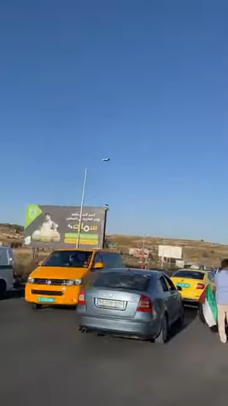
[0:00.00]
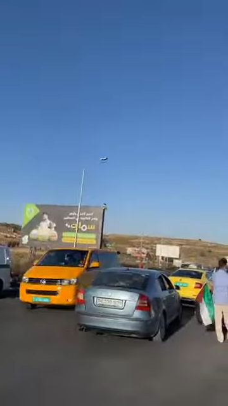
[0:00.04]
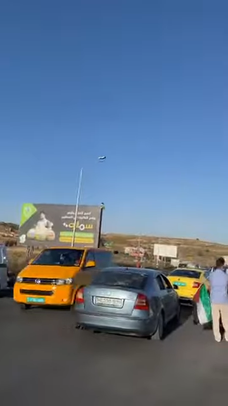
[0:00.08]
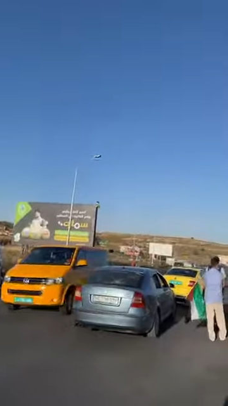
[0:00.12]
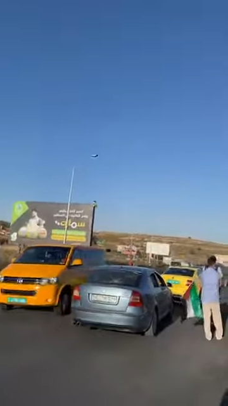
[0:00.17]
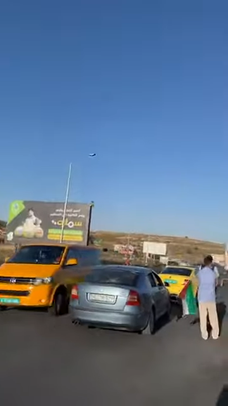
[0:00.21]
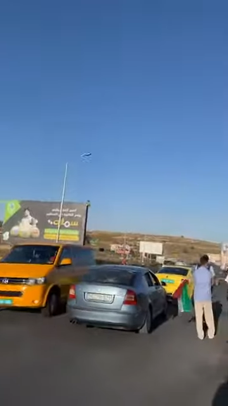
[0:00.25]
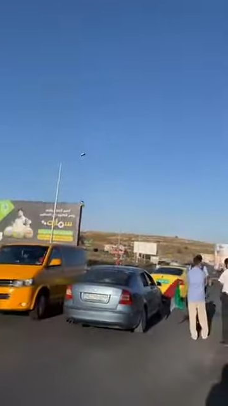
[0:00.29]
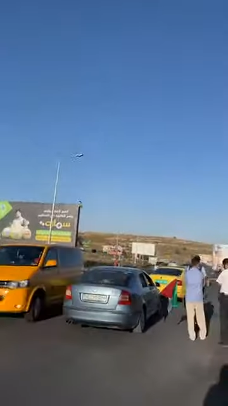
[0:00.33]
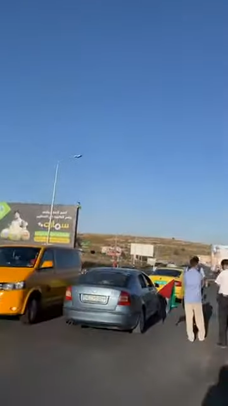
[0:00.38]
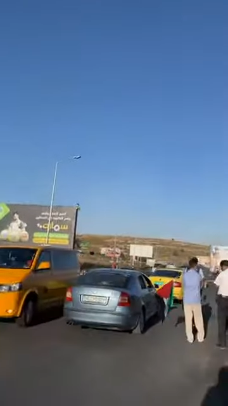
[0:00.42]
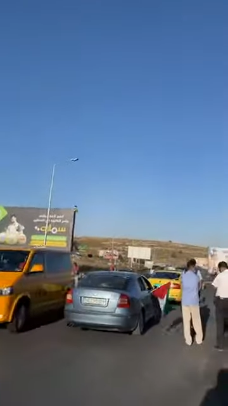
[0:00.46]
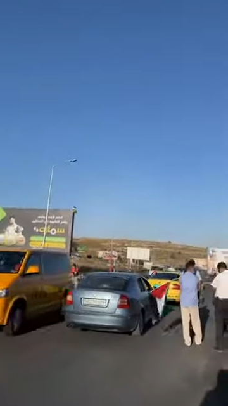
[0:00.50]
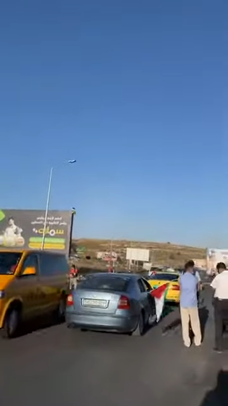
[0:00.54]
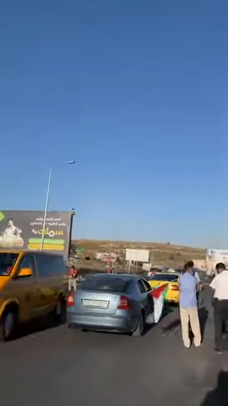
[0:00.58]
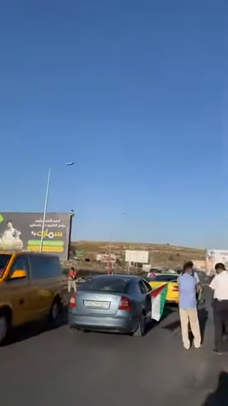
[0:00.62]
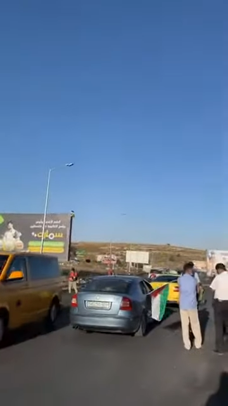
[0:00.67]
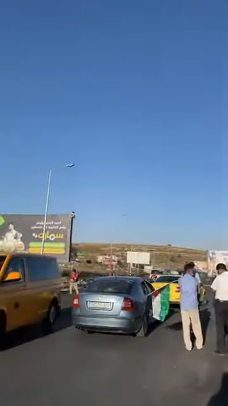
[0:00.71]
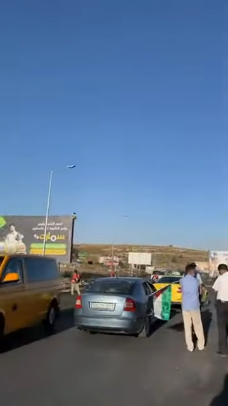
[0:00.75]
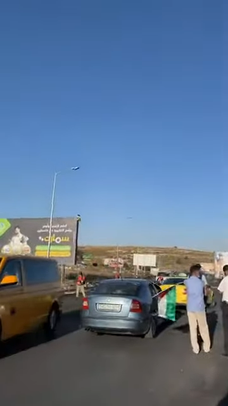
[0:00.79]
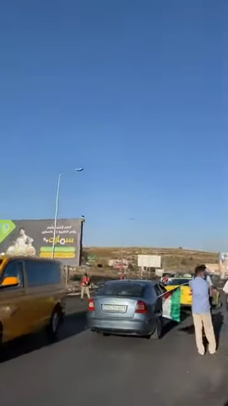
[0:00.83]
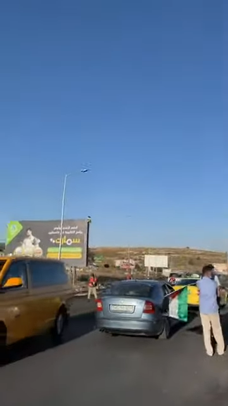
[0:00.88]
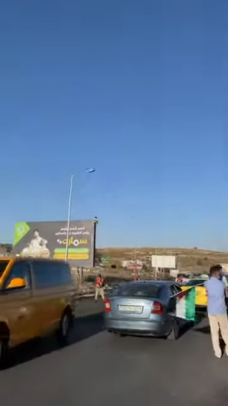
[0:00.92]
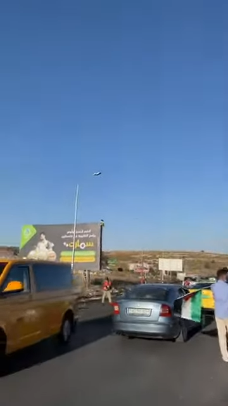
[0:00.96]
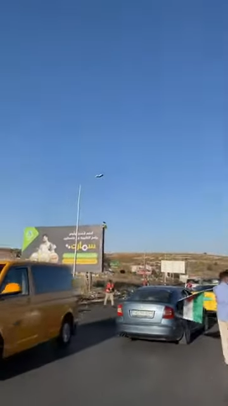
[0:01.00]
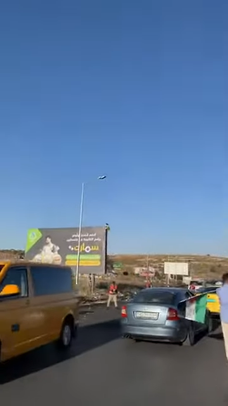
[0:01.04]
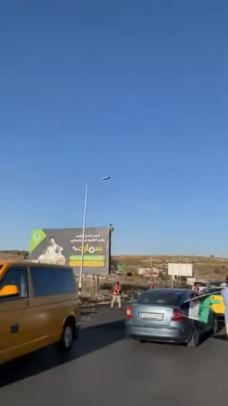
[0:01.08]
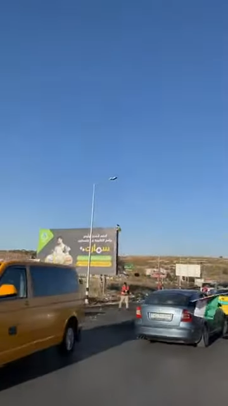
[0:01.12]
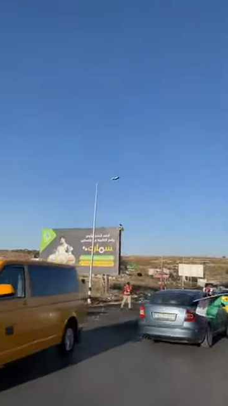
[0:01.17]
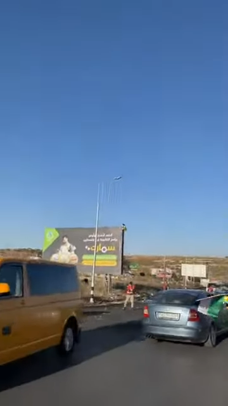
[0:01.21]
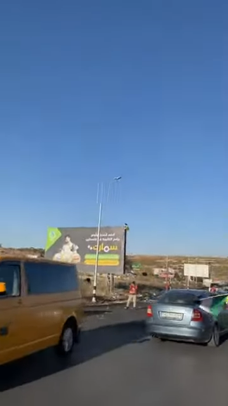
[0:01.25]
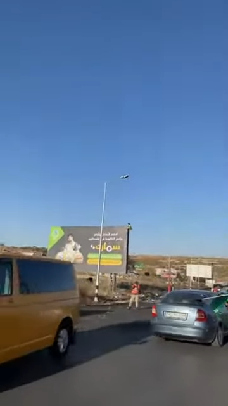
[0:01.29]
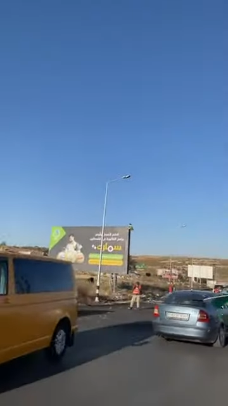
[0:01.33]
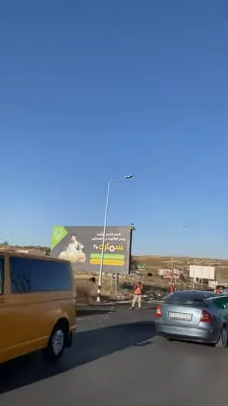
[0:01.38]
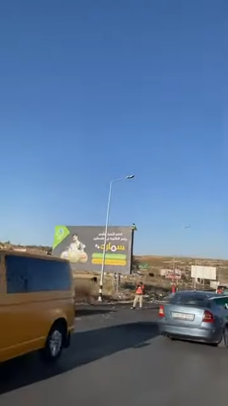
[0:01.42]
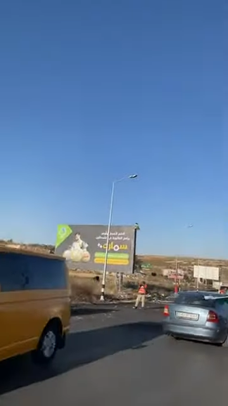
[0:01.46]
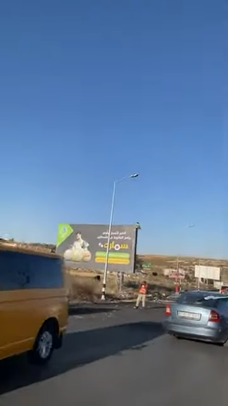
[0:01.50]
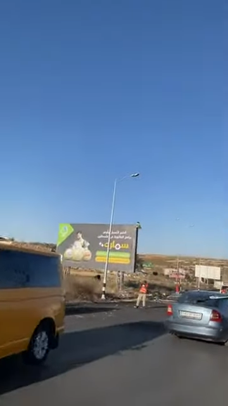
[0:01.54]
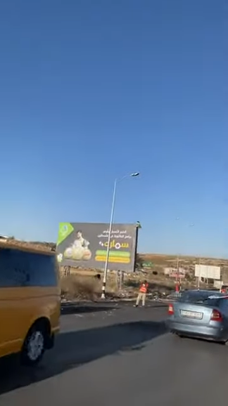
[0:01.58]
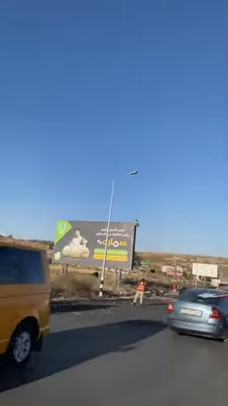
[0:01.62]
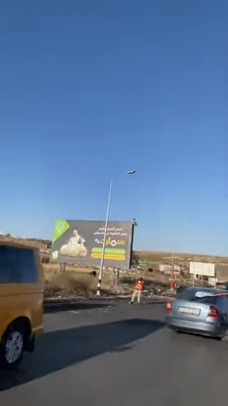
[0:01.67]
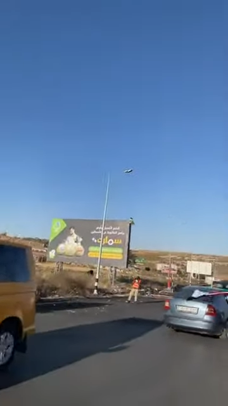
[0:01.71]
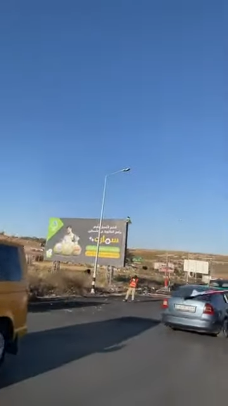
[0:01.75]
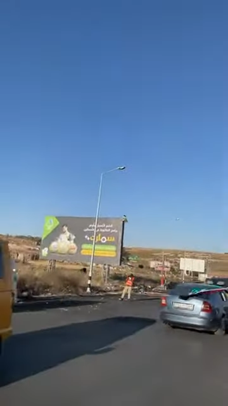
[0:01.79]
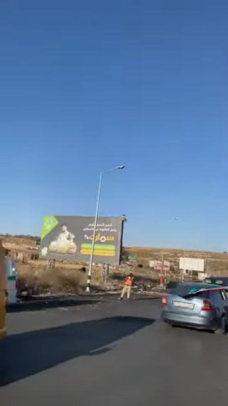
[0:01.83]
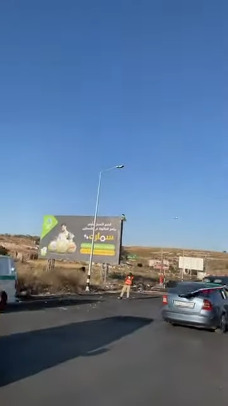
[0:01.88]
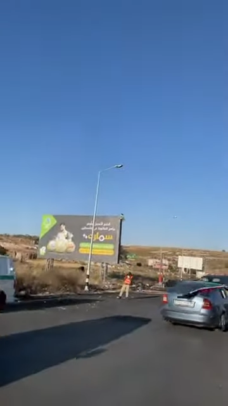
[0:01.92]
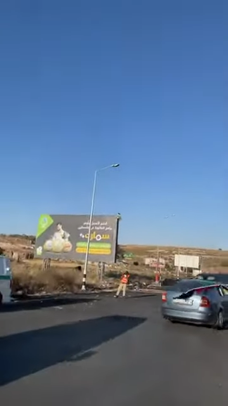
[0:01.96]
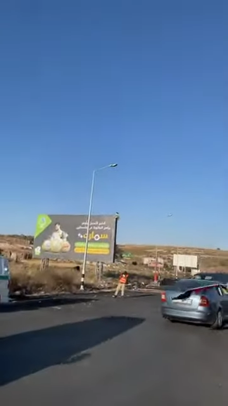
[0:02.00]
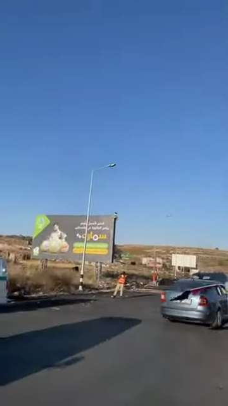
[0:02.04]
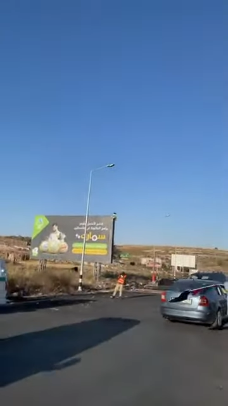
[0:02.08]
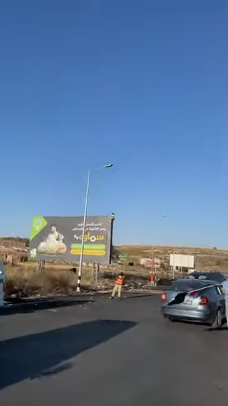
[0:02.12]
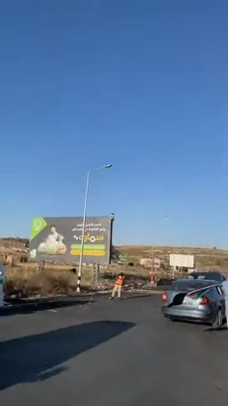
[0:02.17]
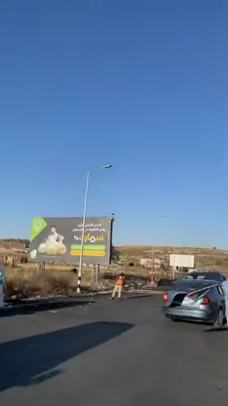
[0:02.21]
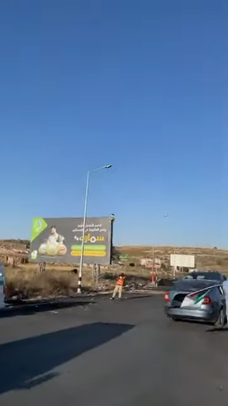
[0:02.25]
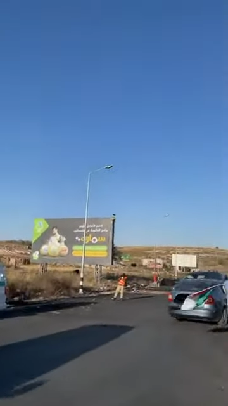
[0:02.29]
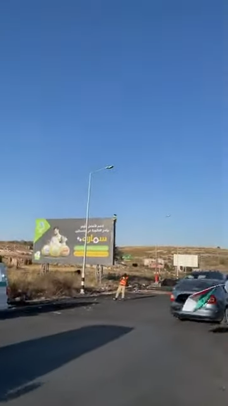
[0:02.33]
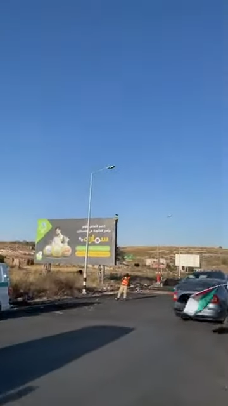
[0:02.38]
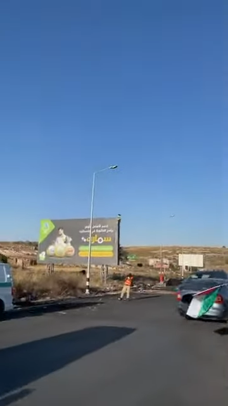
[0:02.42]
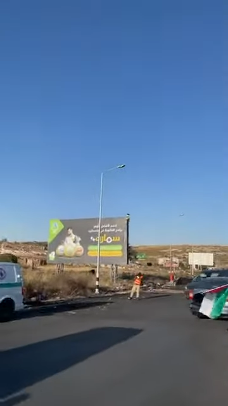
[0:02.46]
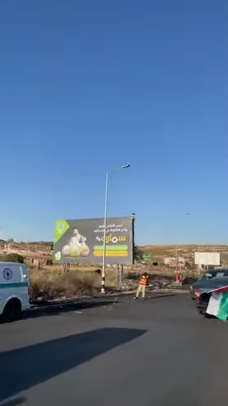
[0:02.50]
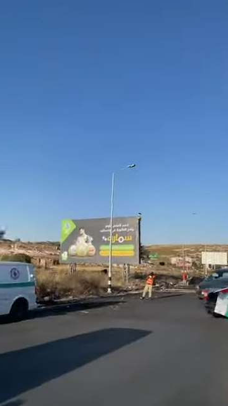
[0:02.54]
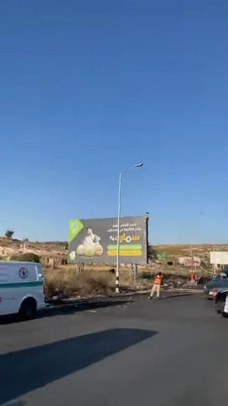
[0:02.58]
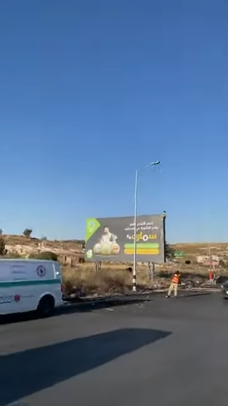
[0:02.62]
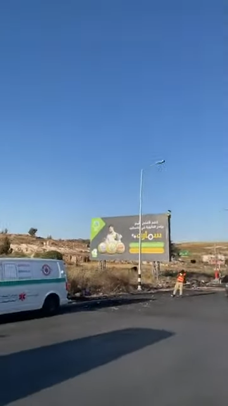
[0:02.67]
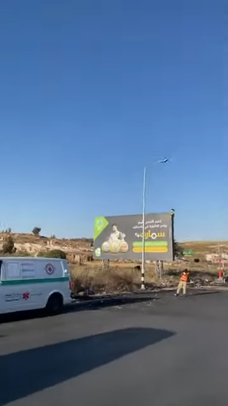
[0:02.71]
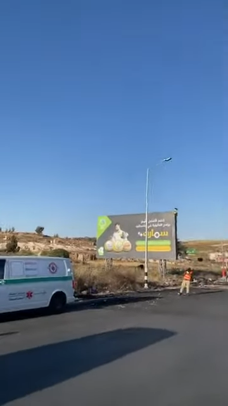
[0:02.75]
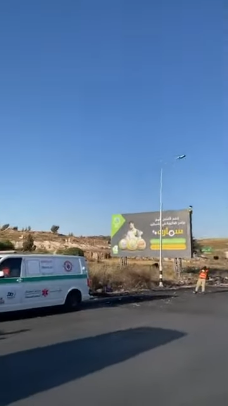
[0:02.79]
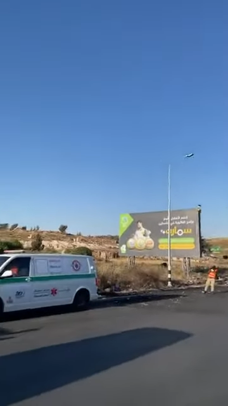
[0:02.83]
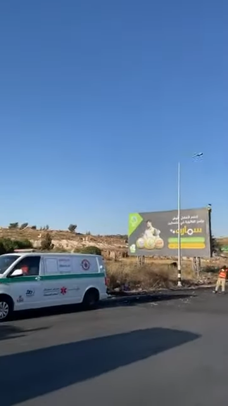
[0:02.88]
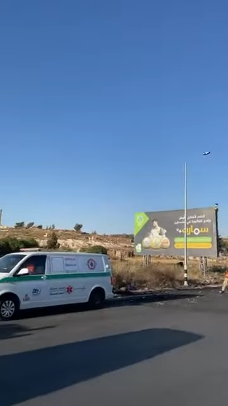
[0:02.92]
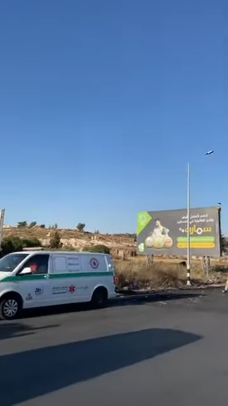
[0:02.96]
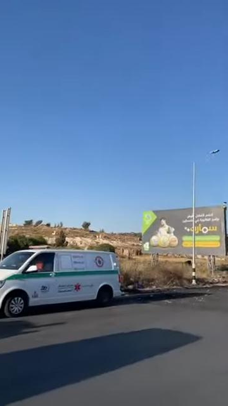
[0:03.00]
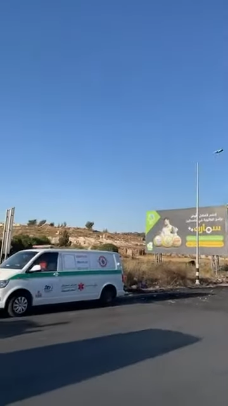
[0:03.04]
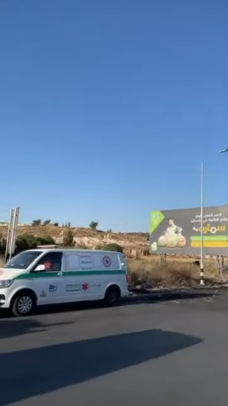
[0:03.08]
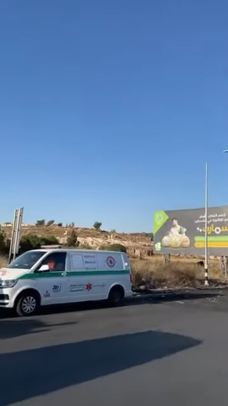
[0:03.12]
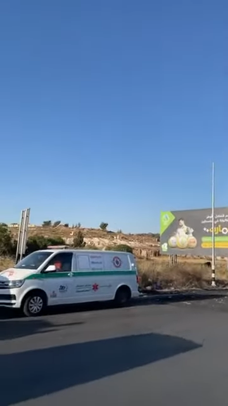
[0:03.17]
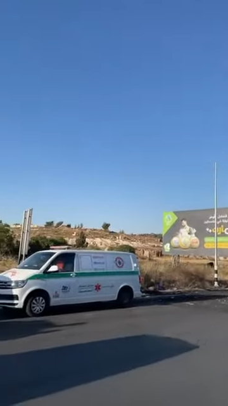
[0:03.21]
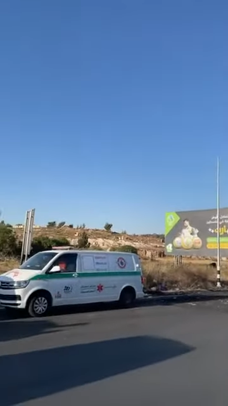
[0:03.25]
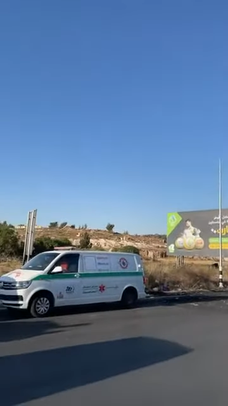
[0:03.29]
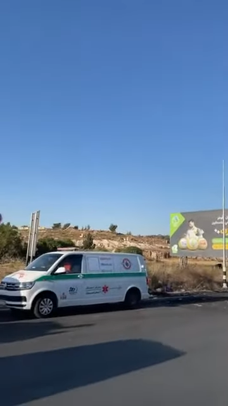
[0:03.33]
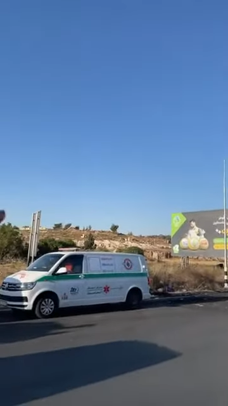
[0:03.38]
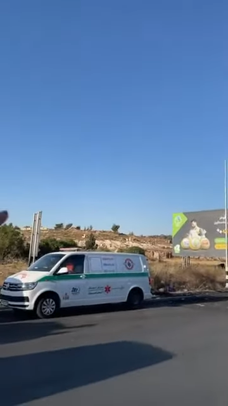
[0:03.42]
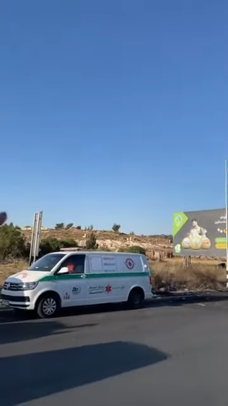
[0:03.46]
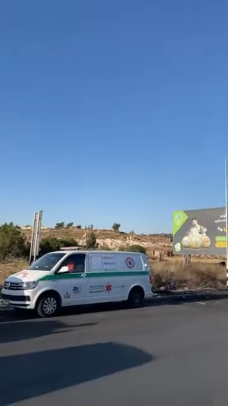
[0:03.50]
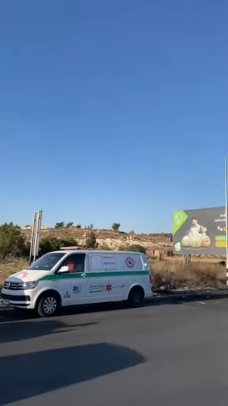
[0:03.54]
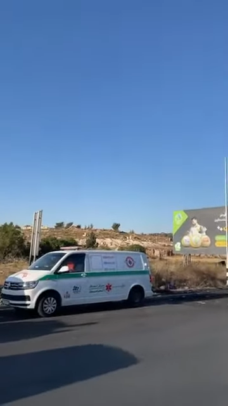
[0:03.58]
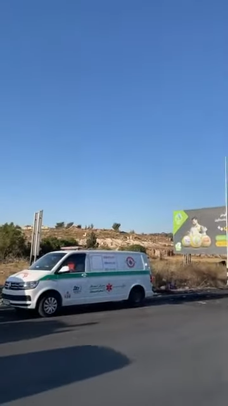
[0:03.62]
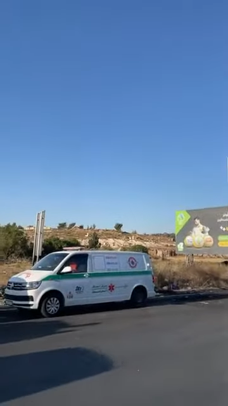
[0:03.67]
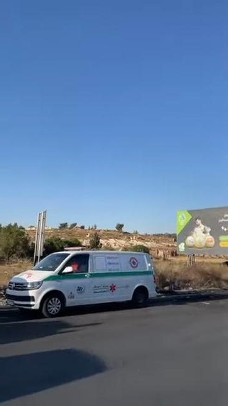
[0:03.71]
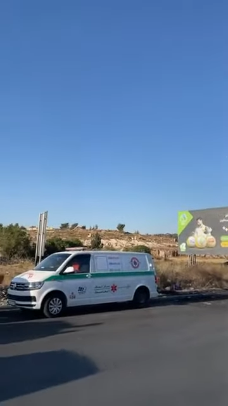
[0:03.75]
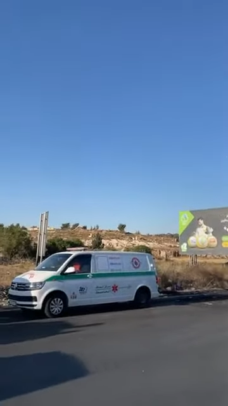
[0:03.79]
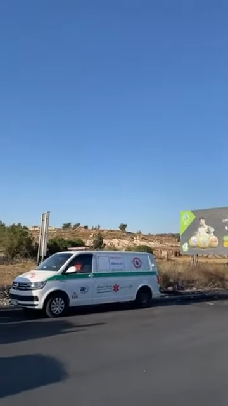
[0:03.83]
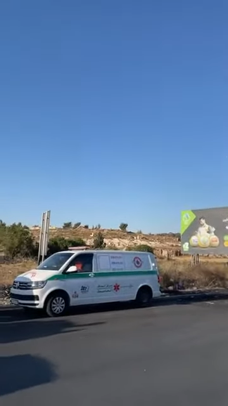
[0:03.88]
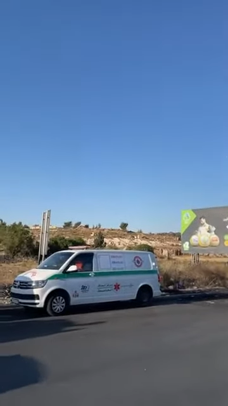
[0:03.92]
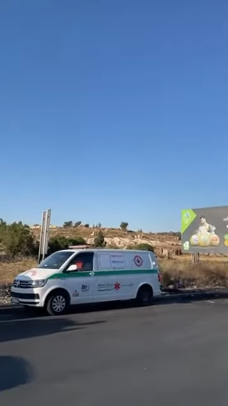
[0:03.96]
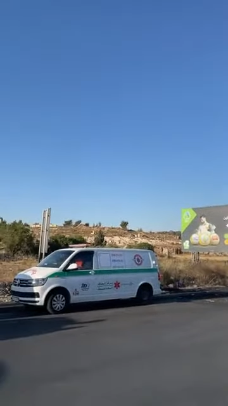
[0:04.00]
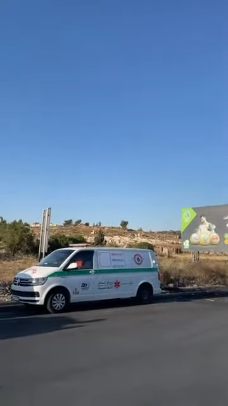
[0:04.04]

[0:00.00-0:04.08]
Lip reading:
Nobody's mouth can be seen.